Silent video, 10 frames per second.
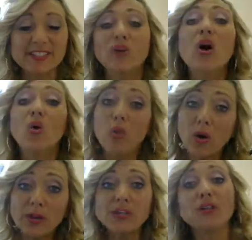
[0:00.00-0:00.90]
So
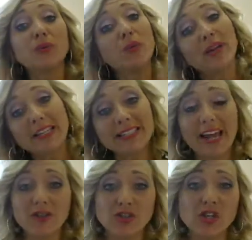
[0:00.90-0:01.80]
what we do is we will get
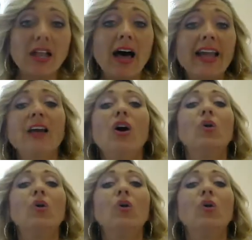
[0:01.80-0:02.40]
together in July.